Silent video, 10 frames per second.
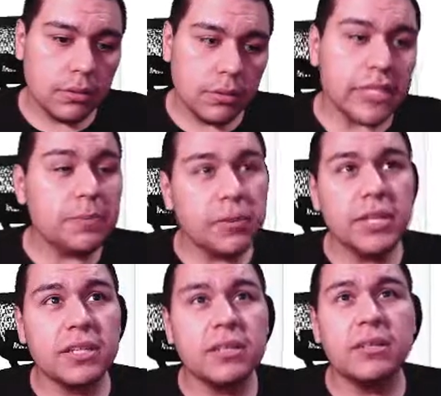That's
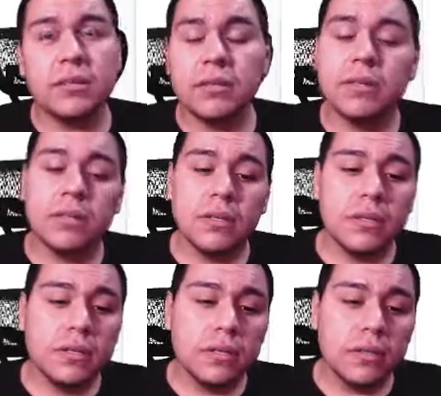pretty good.
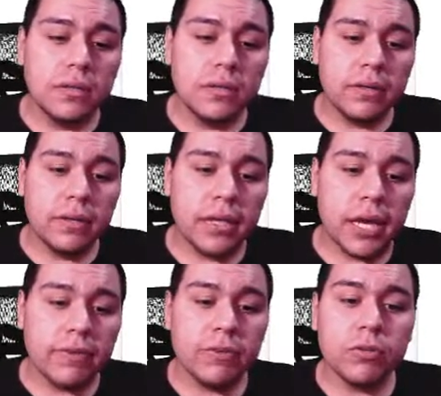
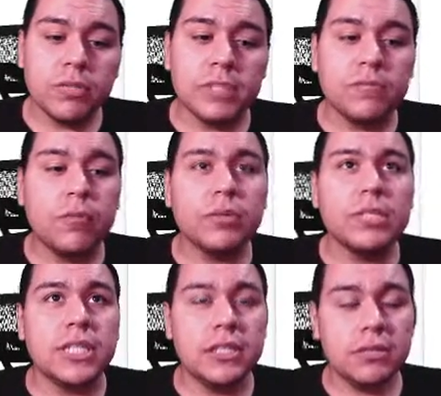Every group gets
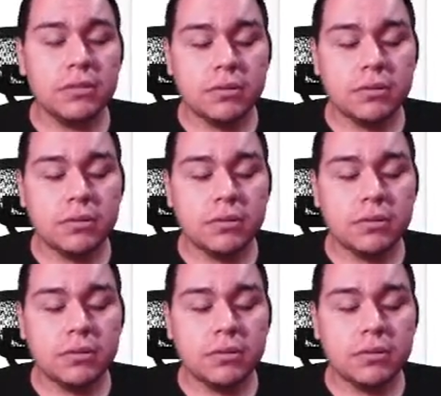14.